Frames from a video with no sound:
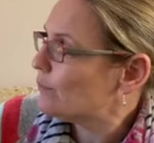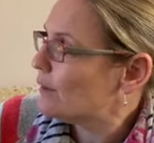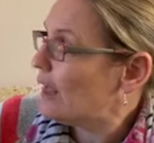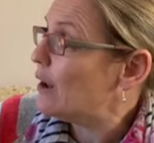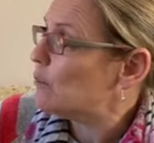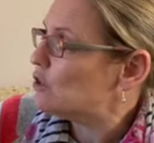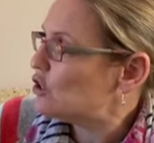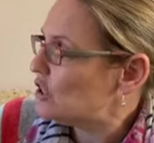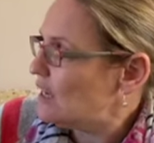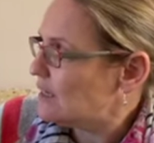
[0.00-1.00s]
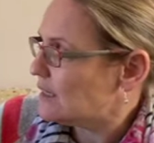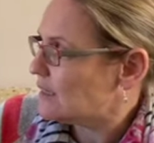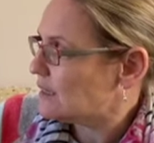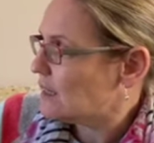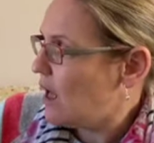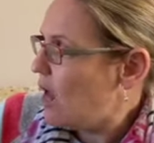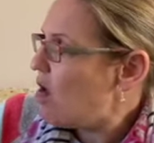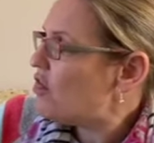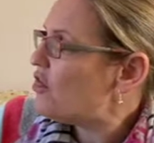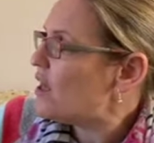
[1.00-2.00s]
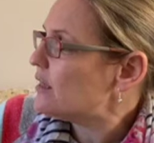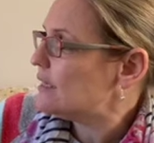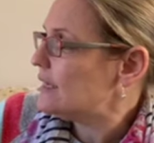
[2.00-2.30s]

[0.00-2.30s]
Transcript: It was Jesus, 30